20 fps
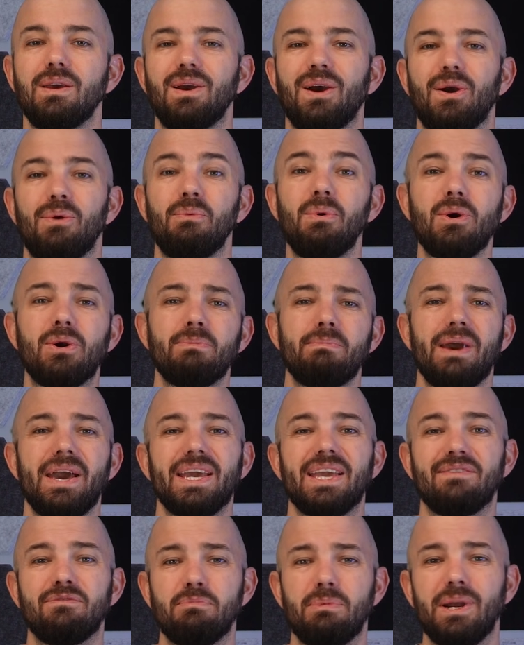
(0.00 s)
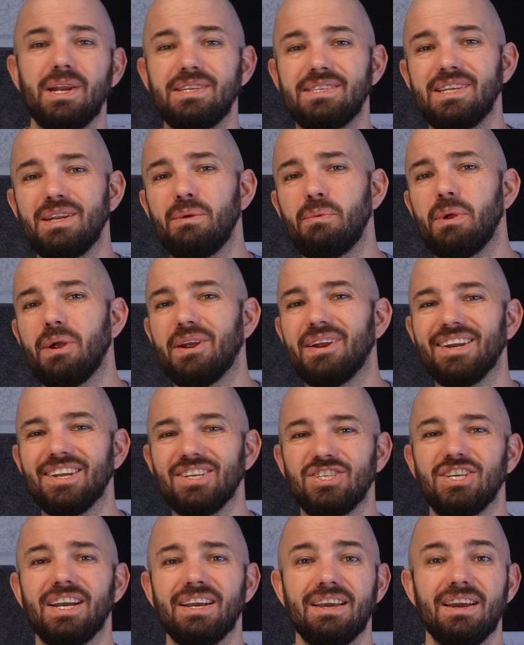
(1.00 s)
All right, welcome back everybody. Today we are here to
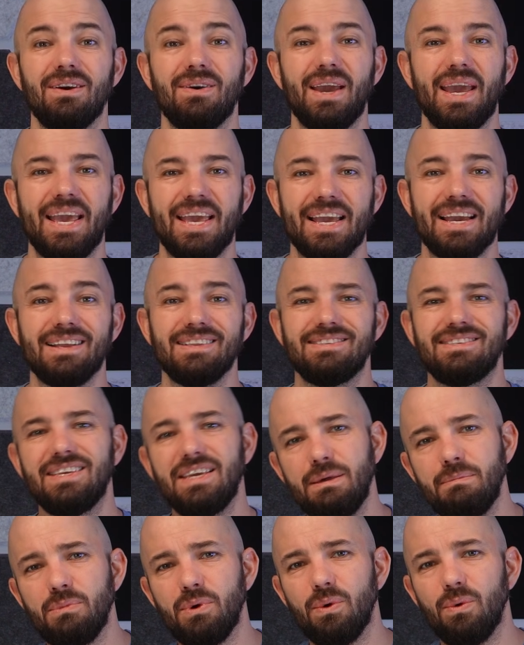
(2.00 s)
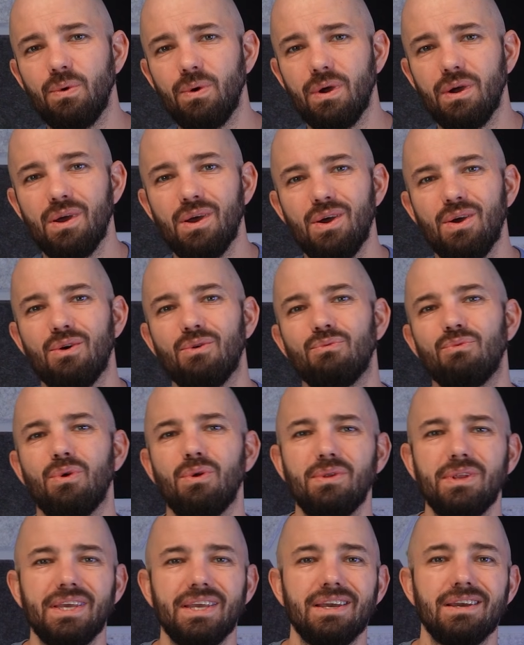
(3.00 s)
check out a TEMU
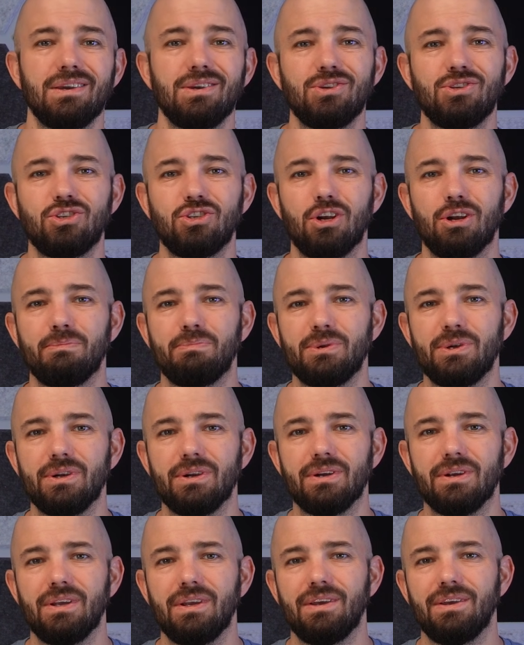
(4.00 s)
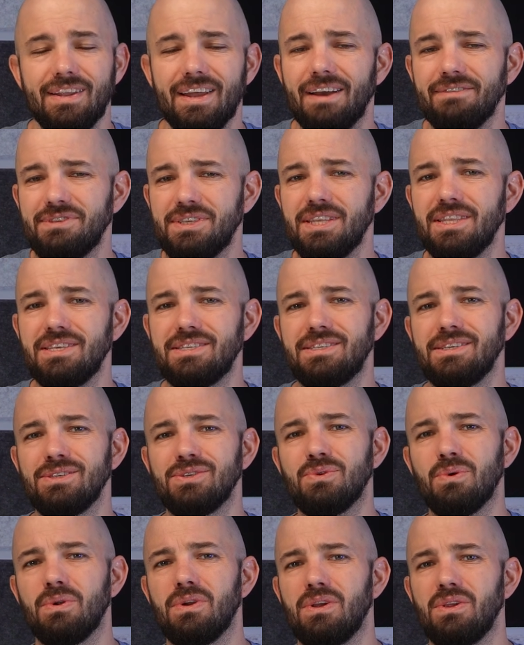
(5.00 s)
rolling sharpener. Now I've seen these things
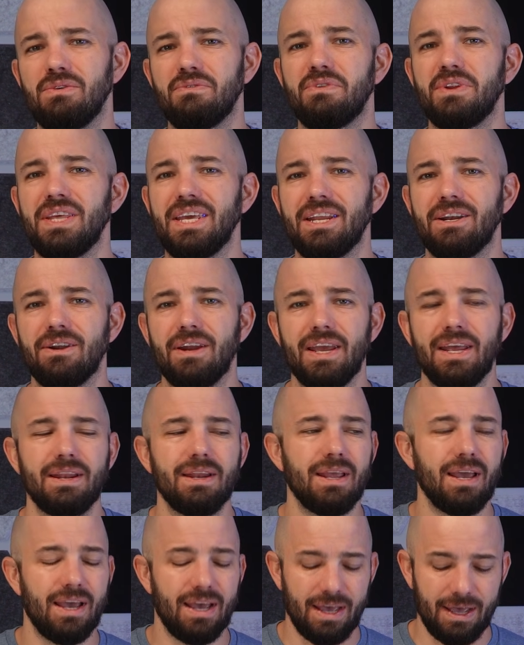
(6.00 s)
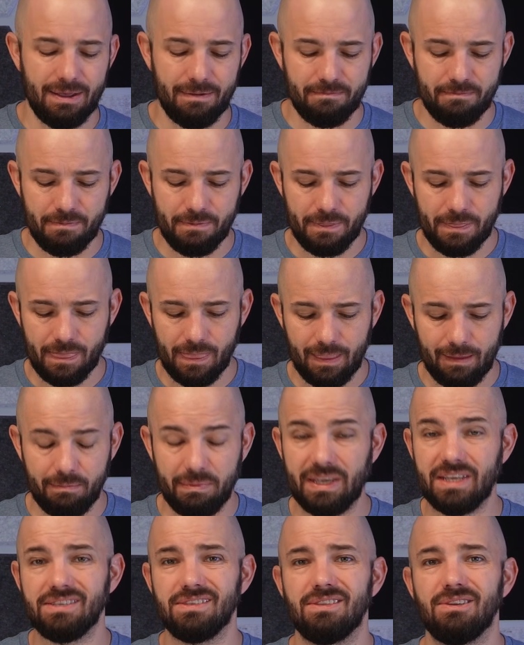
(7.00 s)
going all over the internet
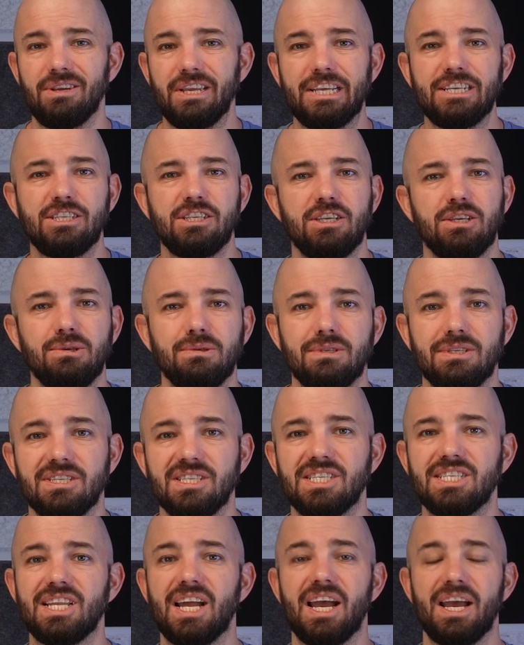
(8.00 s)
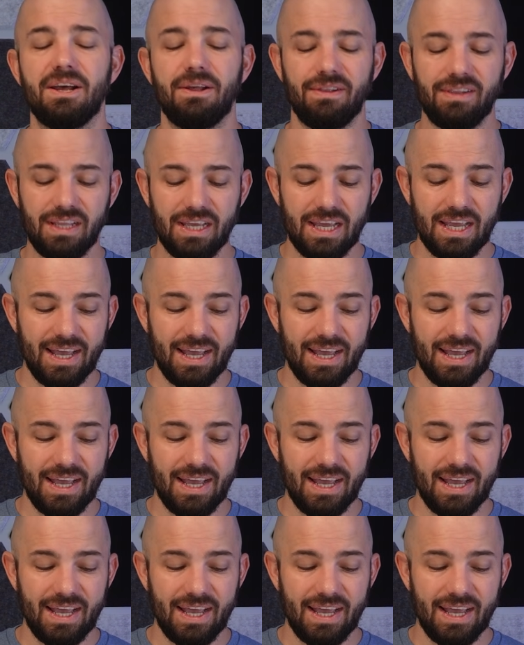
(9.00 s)
because of their easy use and style.